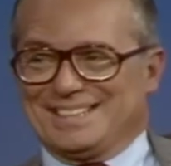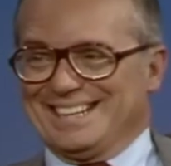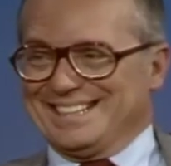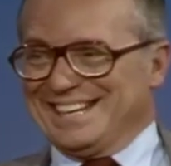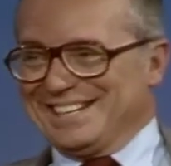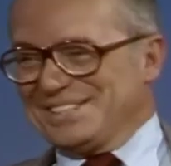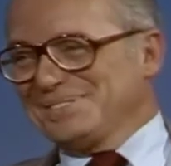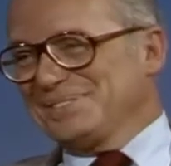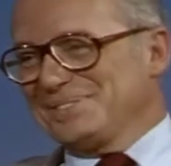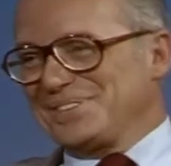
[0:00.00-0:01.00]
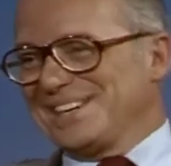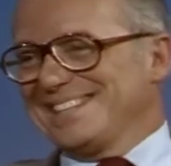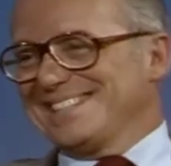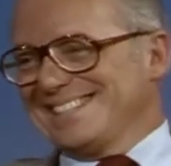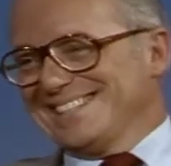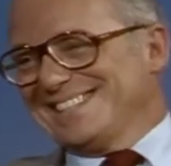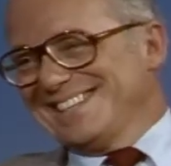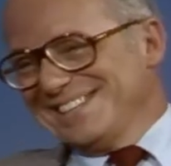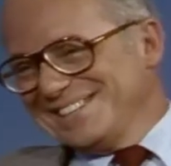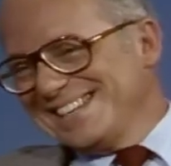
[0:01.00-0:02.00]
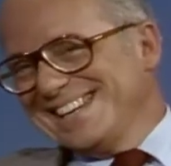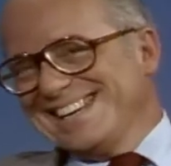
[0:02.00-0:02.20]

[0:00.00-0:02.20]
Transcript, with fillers: The ADA seem to have changed these days.